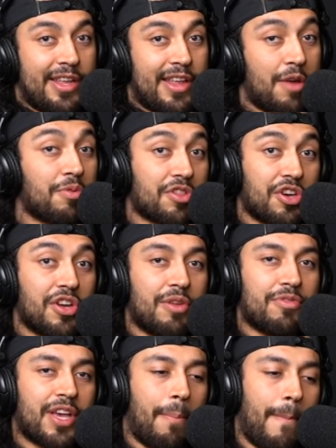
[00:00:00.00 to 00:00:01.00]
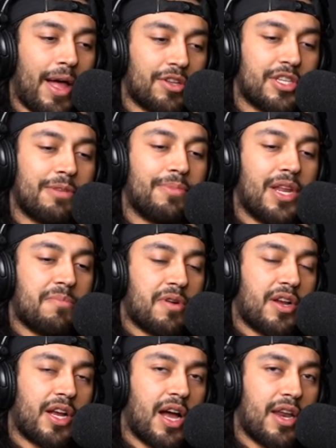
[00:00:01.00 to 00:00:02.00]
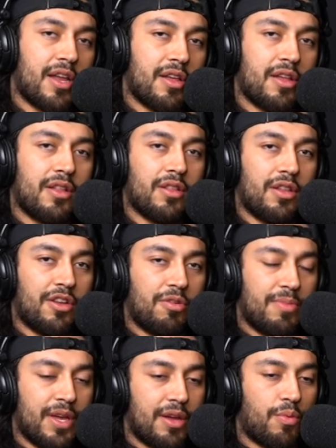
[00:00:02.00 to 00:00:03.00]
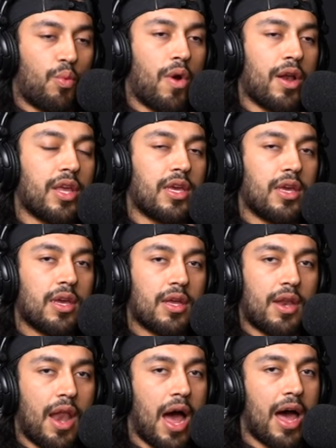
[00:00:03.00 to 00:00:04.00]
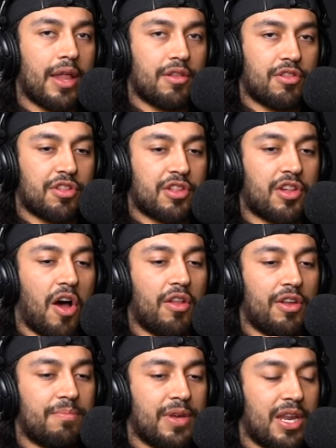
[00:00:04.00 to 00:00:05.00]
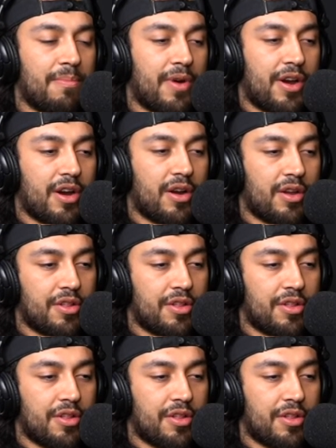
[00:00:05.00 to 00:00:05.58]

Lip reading: It was good. It was like melted peanut butter, kind of a little bit runny, not solid peanut butter.